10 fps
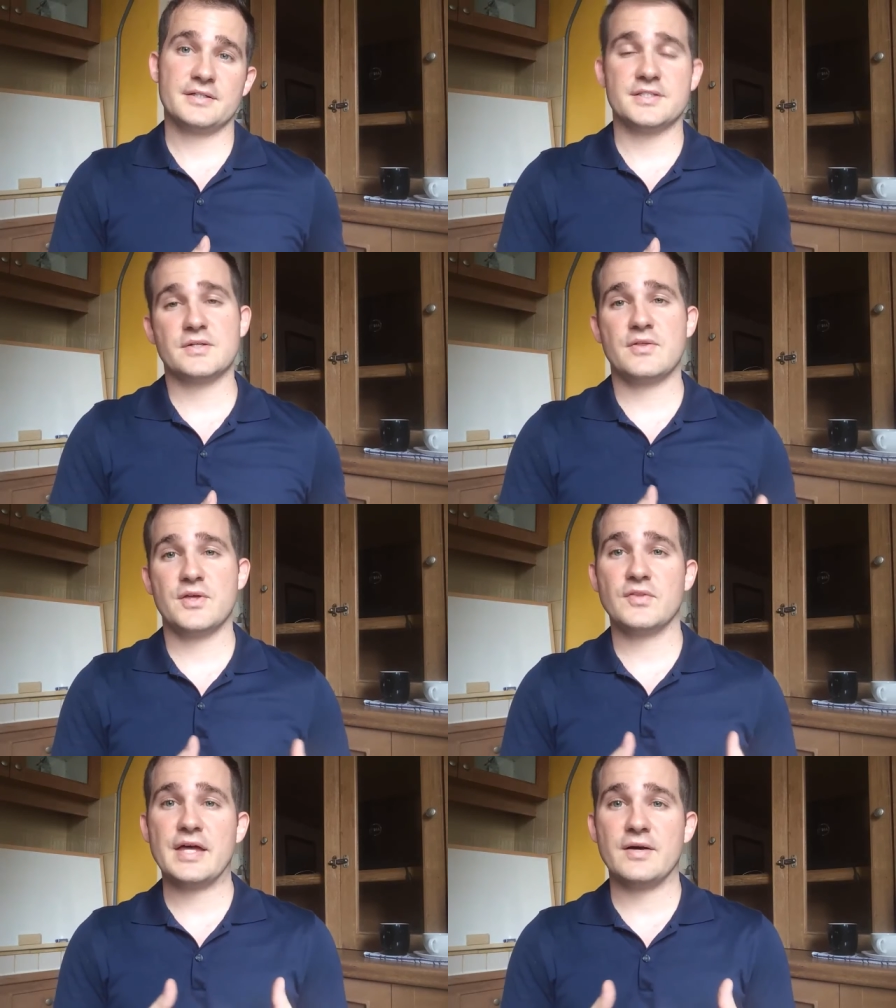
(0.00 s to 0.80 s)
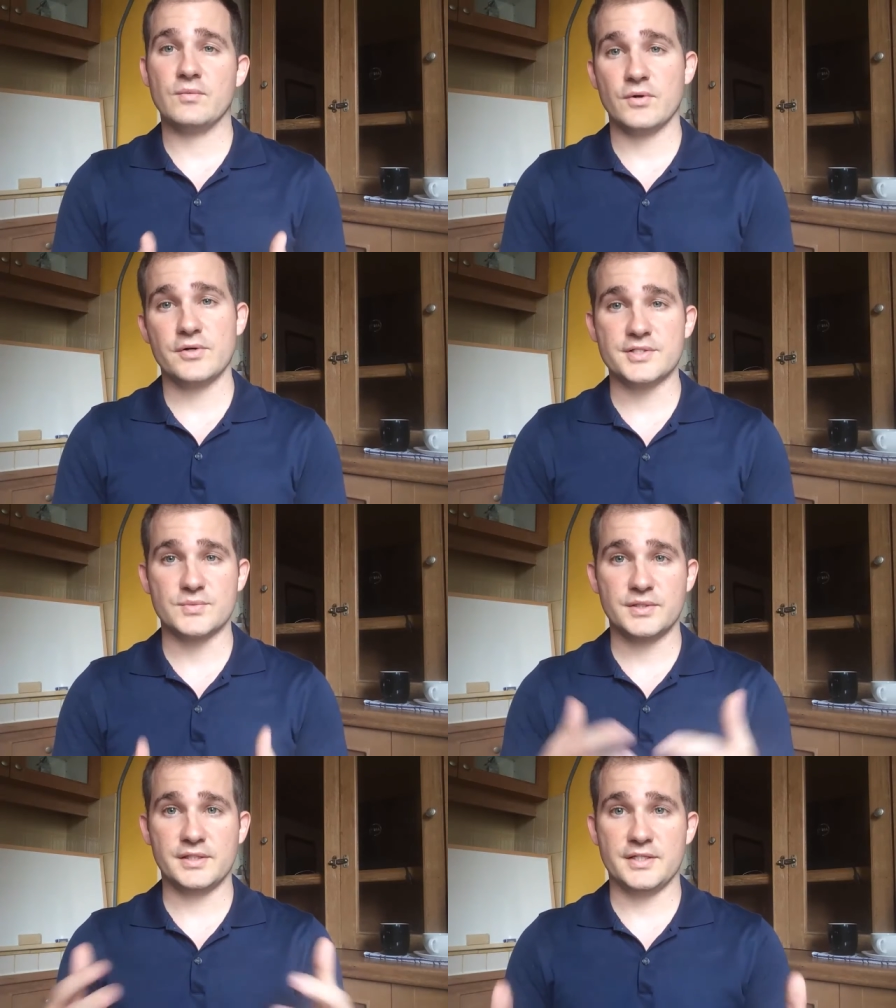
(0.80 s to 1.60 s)
And so, I think that word is
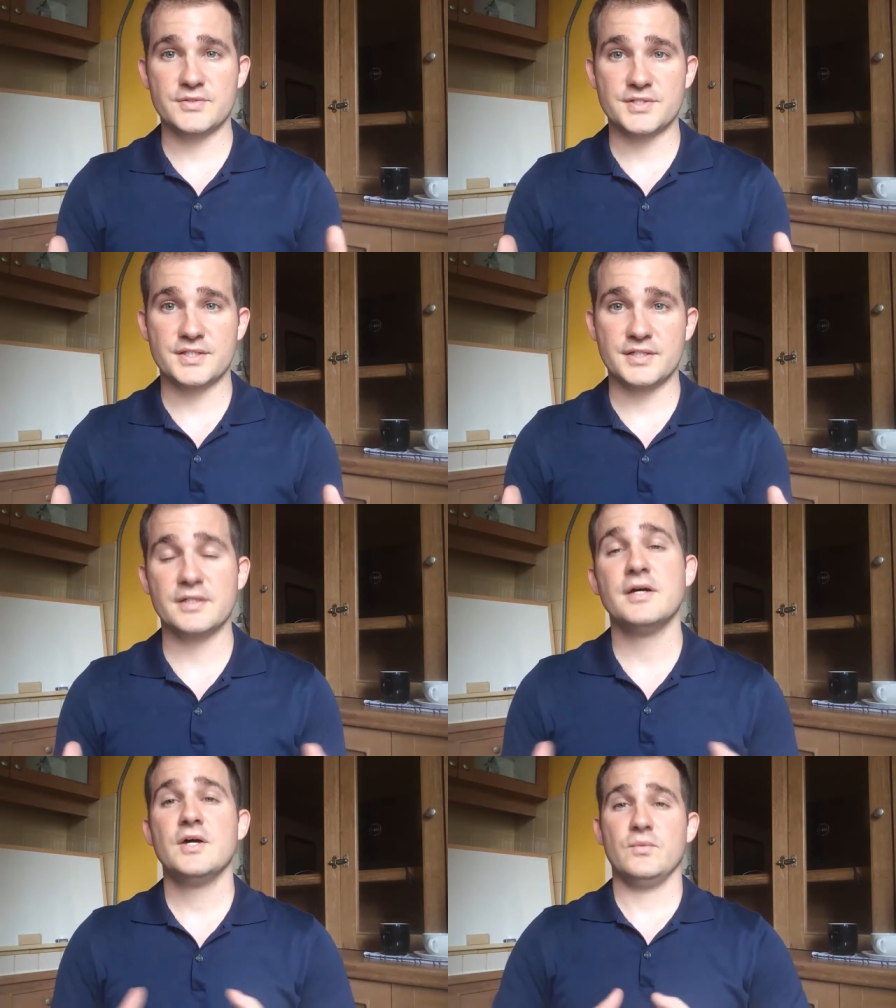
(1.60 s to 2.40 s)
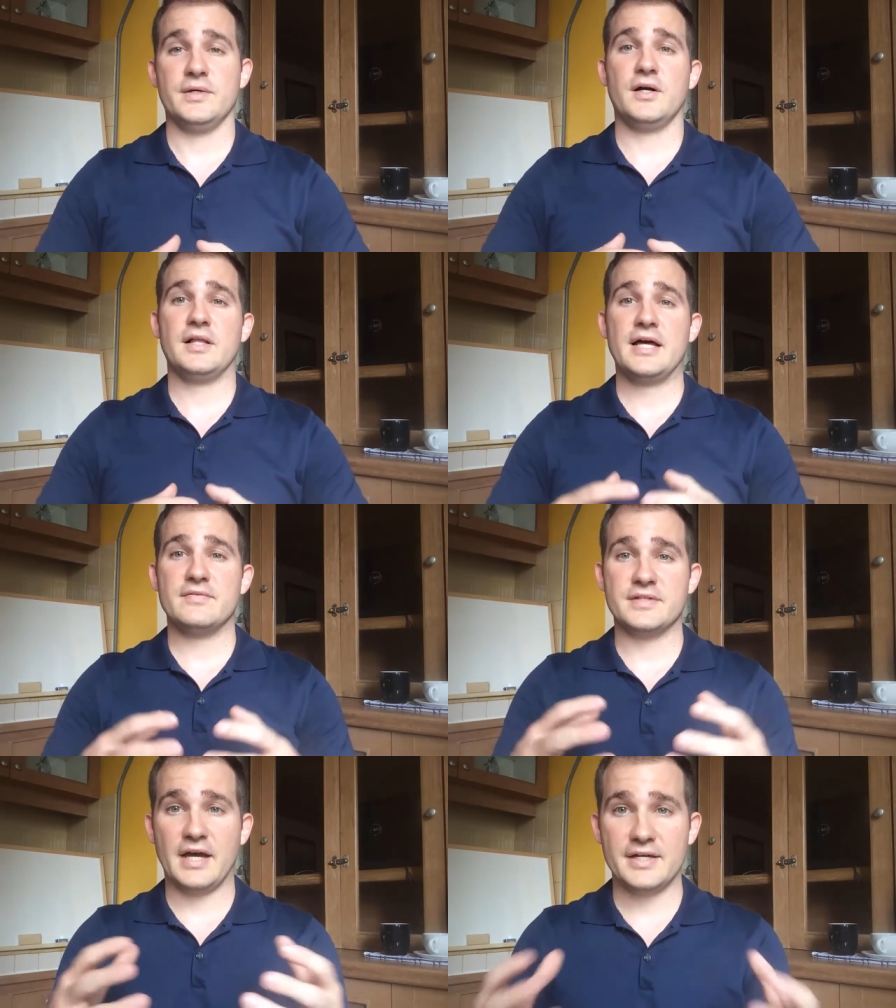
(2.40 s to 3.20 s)
really interesting. We all
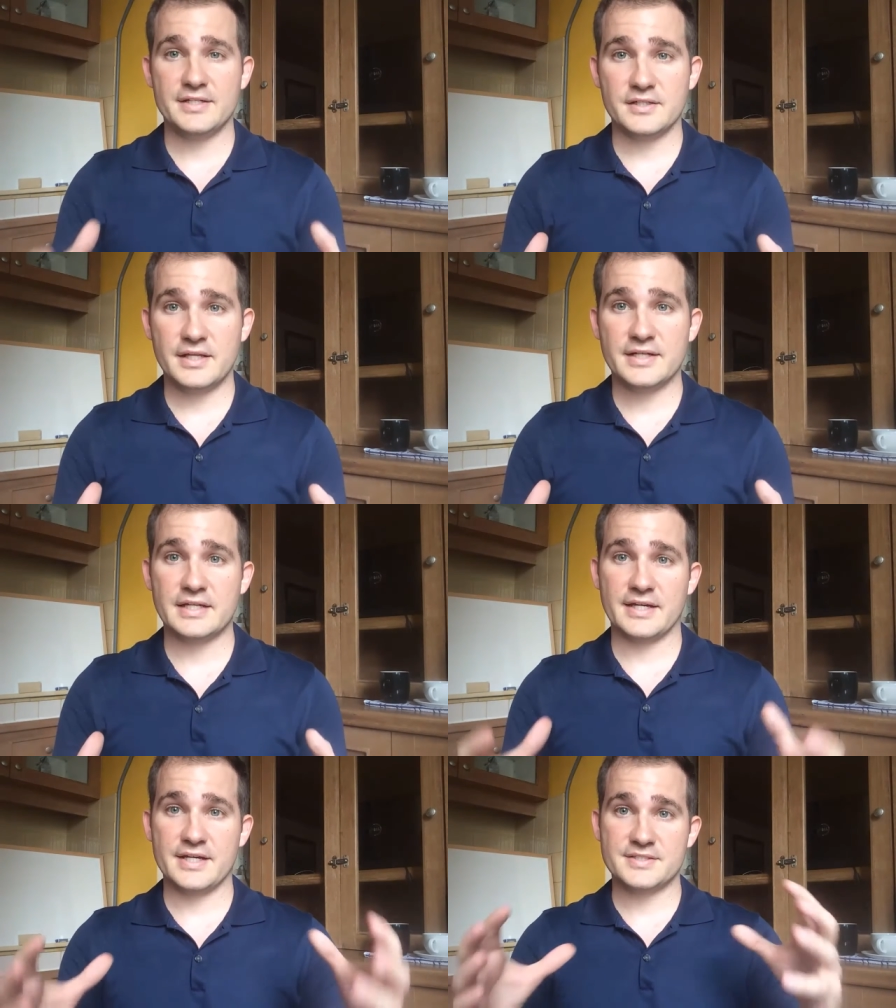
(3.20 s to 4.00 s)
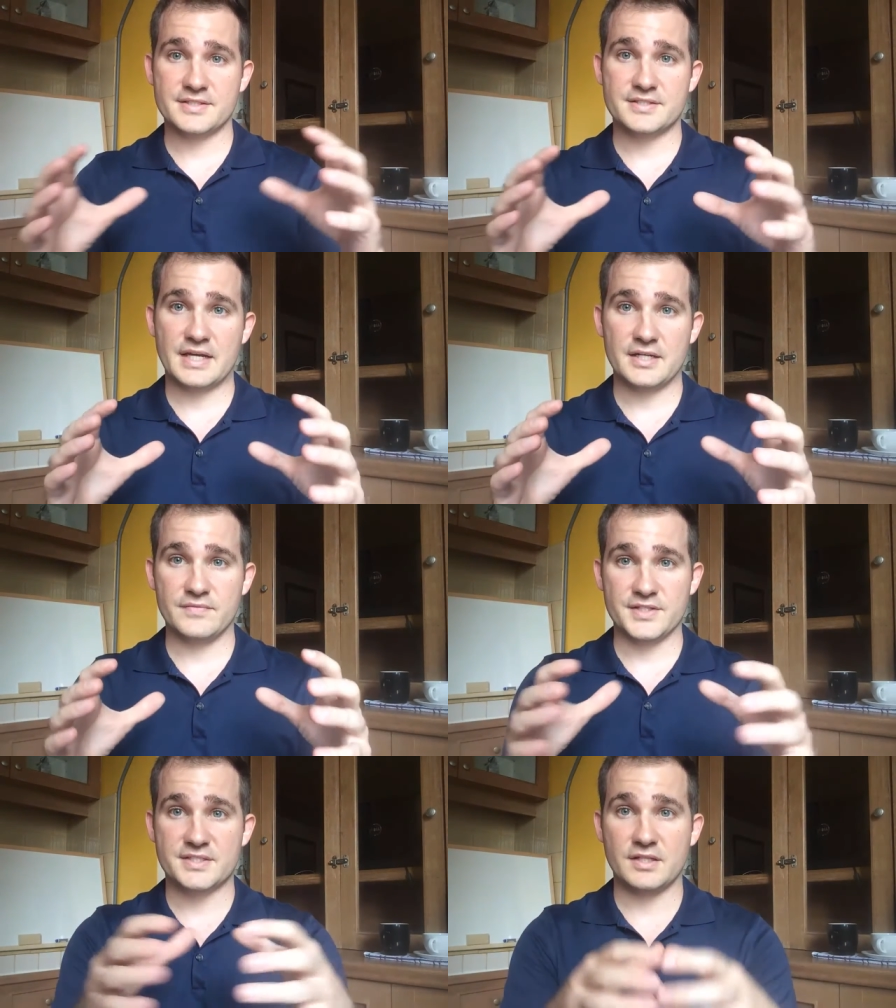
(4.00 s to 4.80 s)
have an idiolect. I guess it's kind of
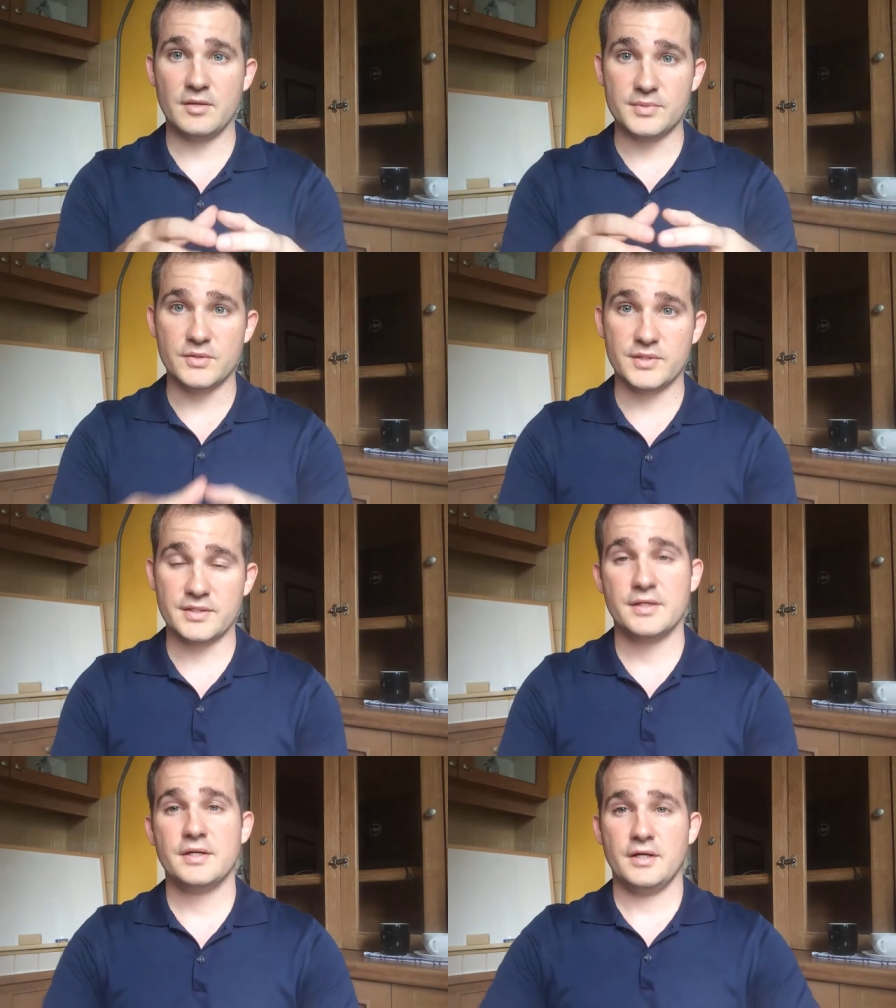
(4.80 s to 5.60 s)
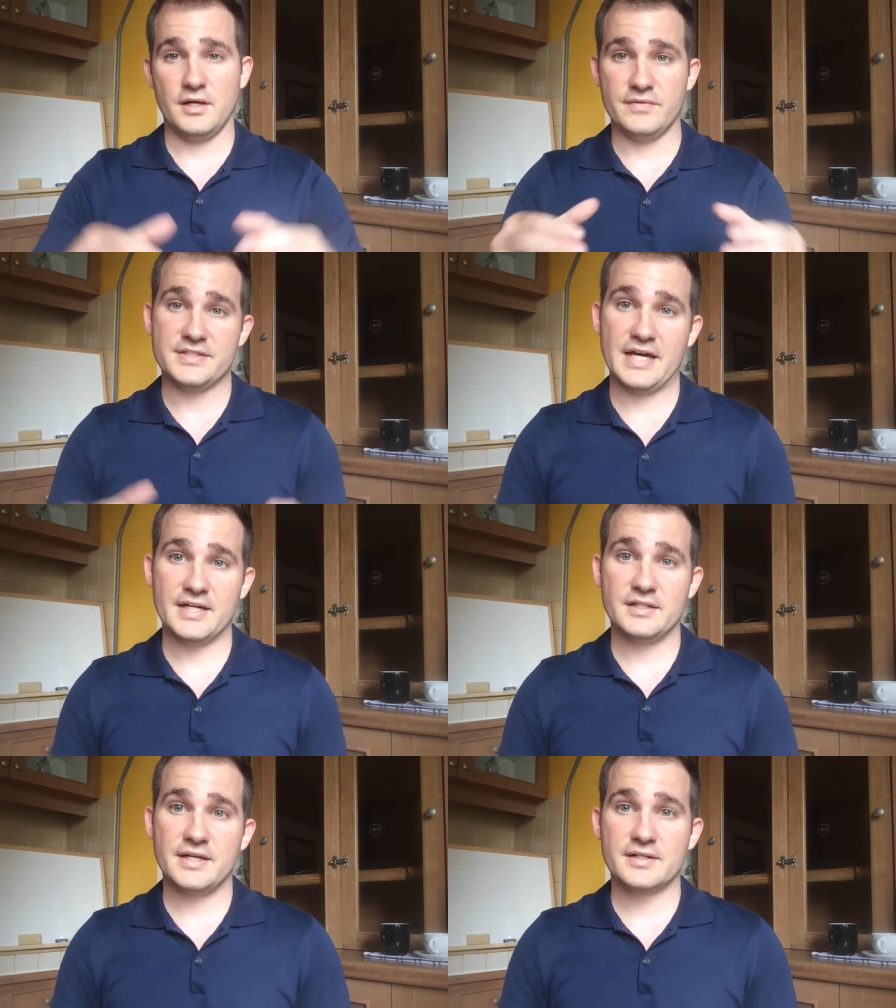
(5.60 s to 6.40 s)
the subunit of a
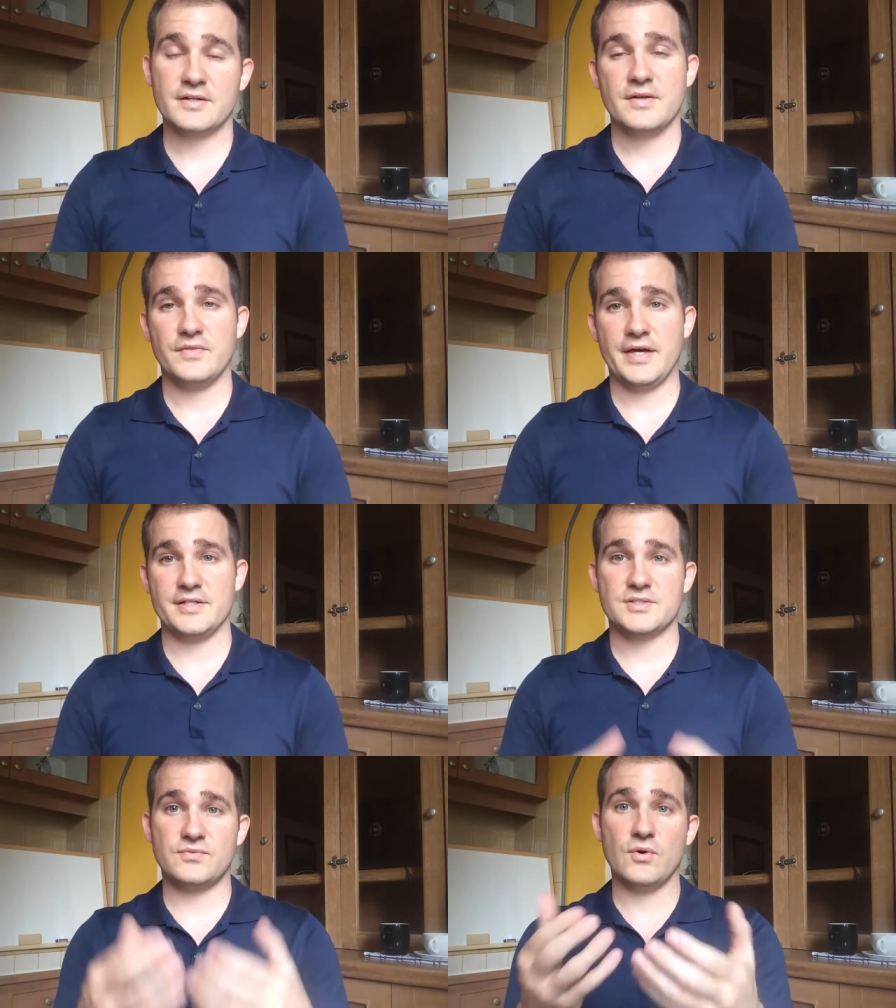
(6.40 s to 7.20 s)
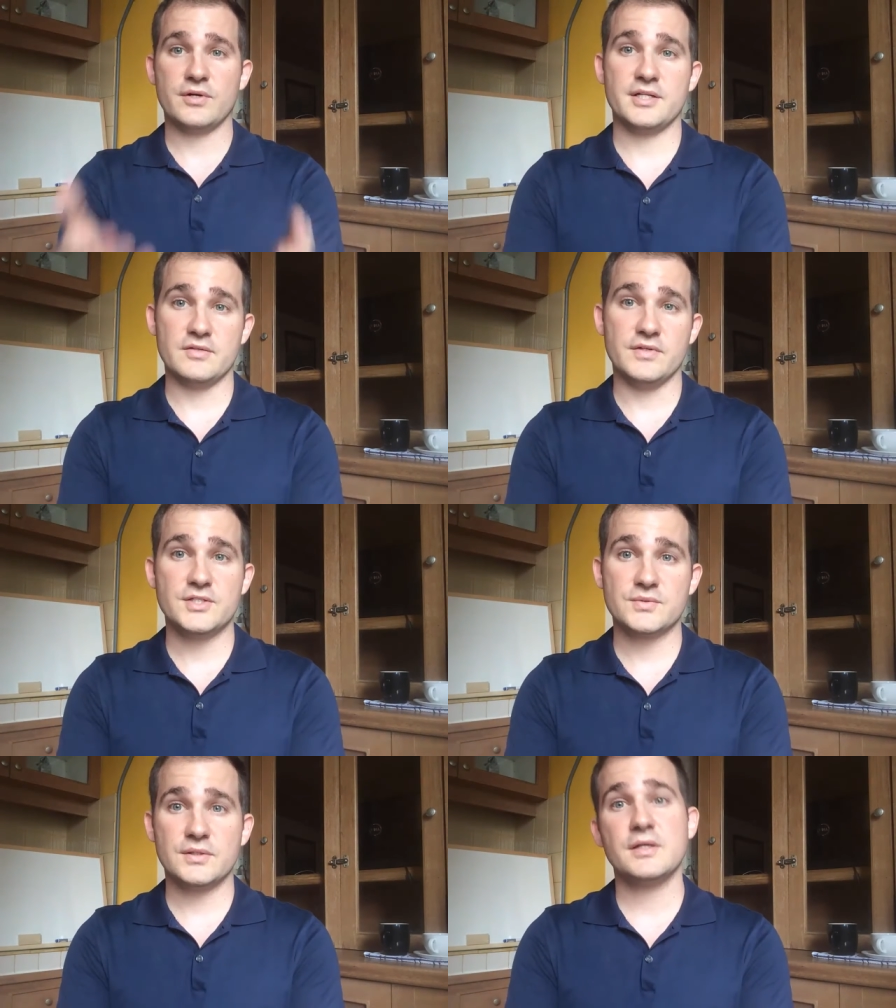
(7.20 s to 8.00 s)
dialect that is for an
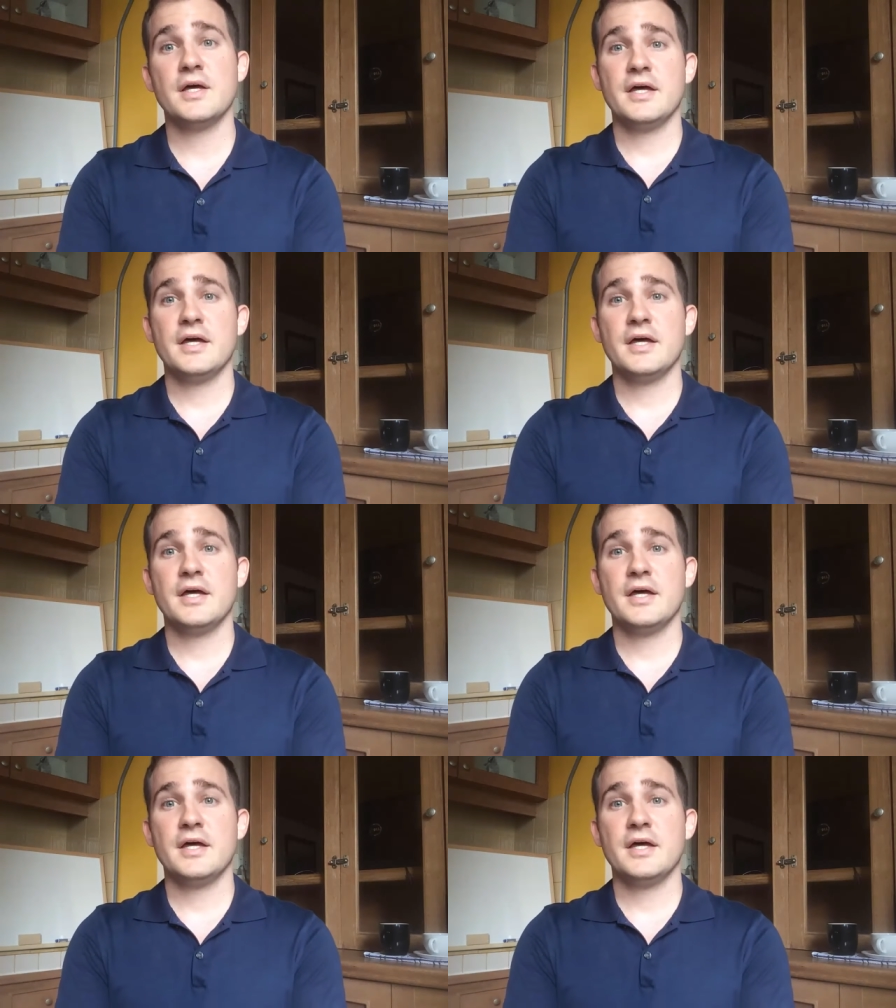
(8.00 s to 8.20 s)
individual.